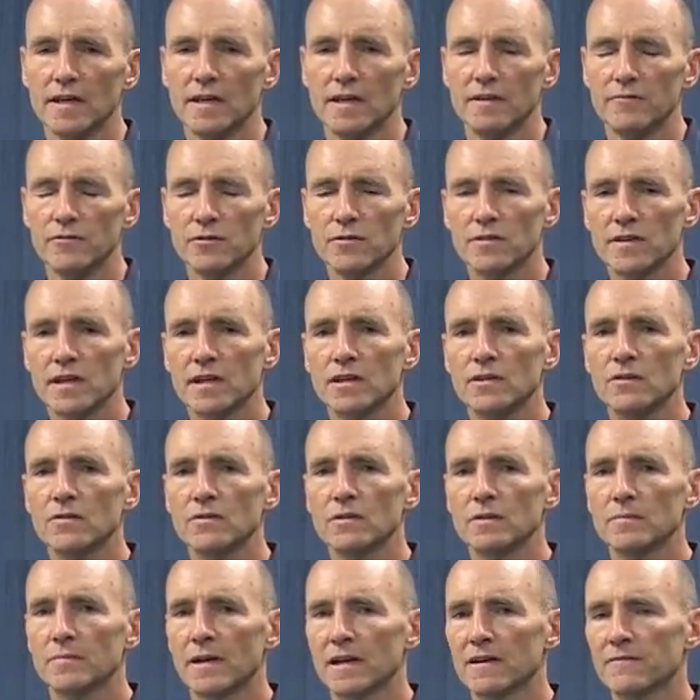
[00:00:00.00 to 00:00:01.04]
If you think you
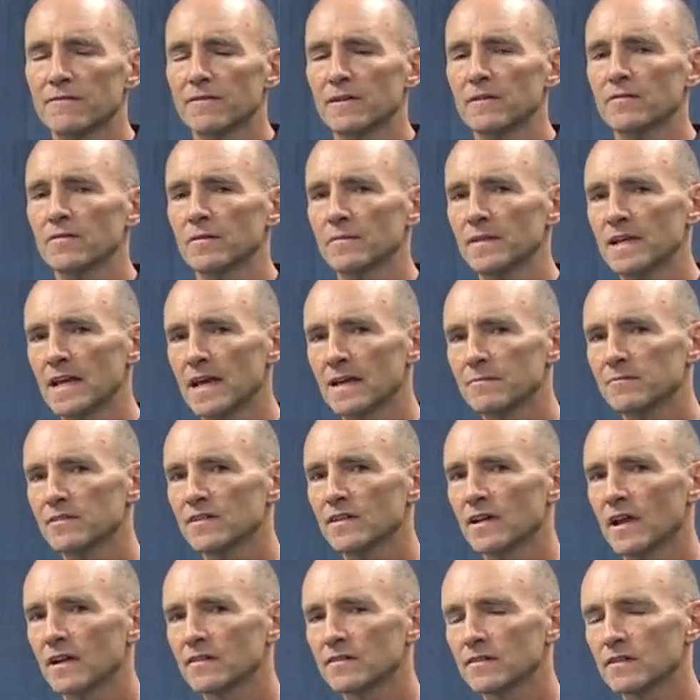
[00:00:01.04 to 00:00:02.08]
could benefit from the
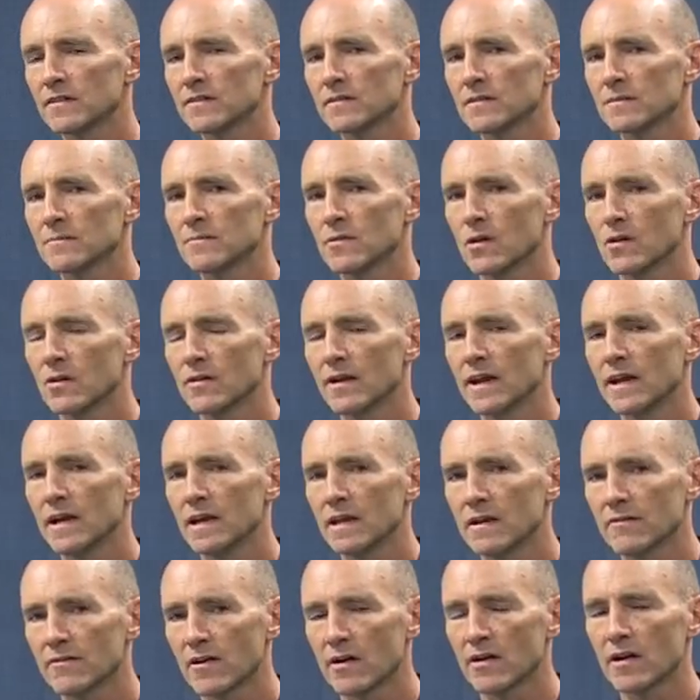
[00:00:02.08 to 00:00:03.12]
MCS system or
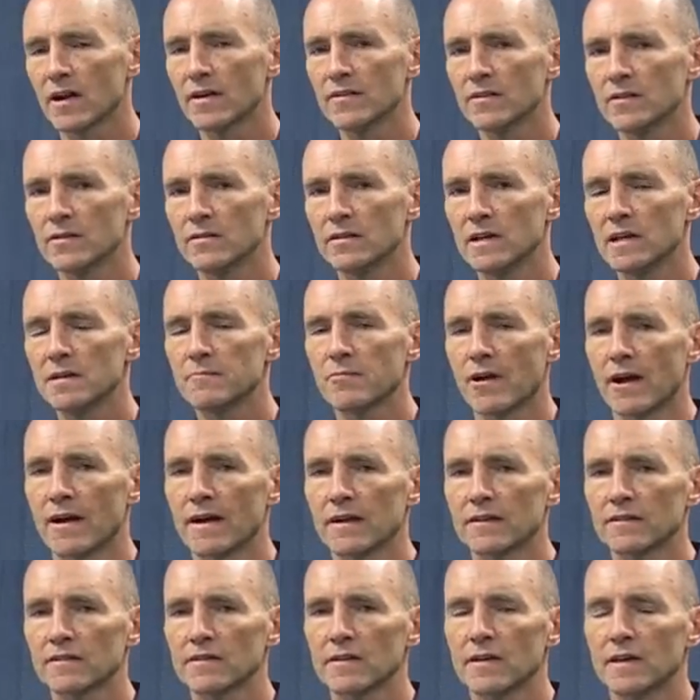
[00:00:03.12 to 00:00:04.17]
any of our other unique
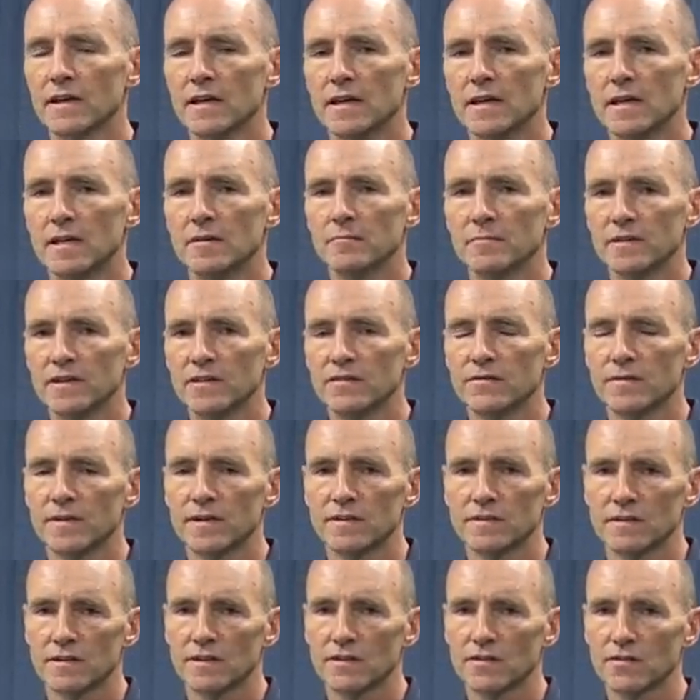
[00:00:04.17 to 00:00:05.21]
products, please
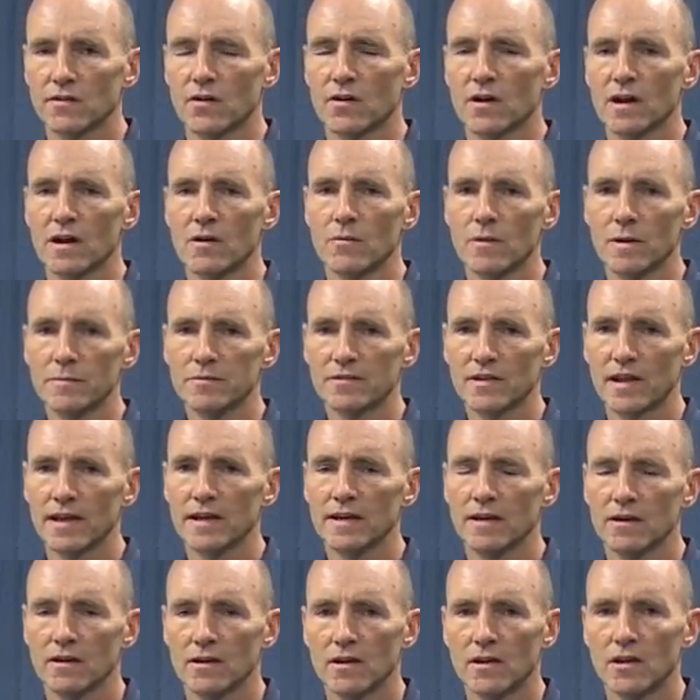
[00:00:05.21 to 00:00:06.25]
visit us on our
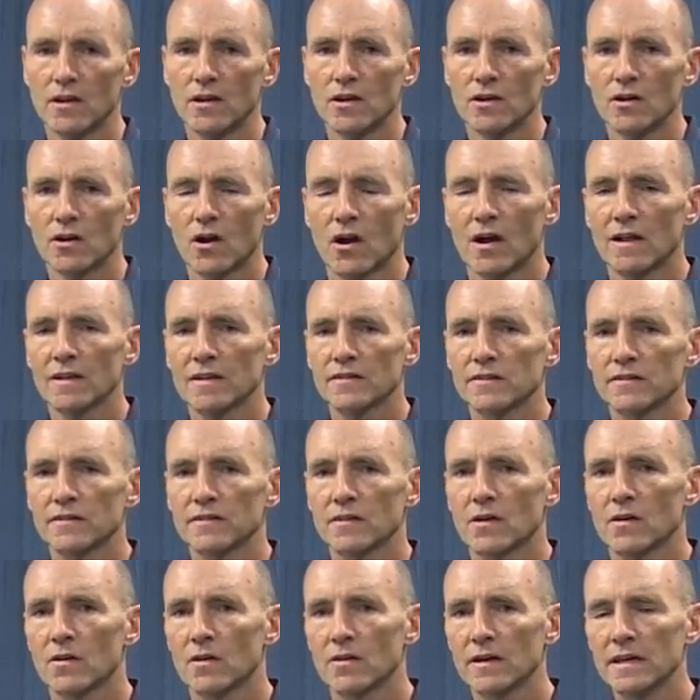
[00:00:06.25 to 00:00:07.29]
website, call
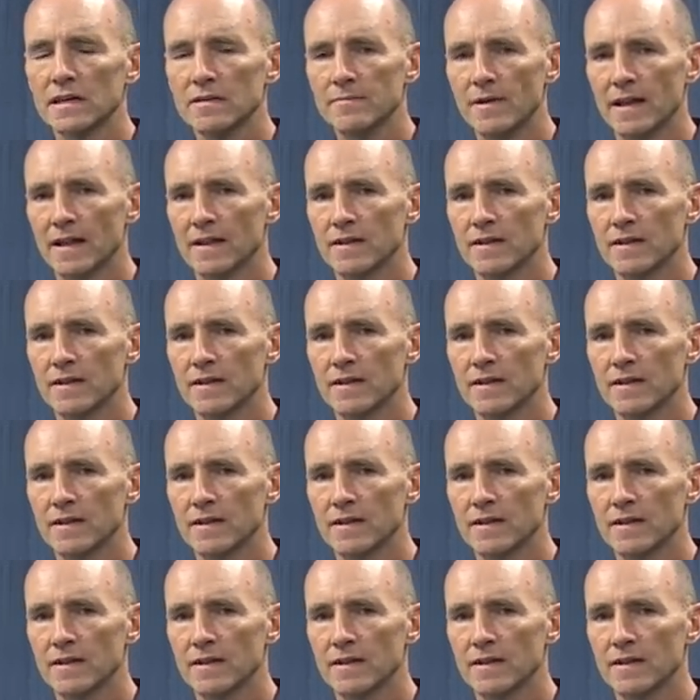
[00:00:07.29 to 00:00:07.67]
us or email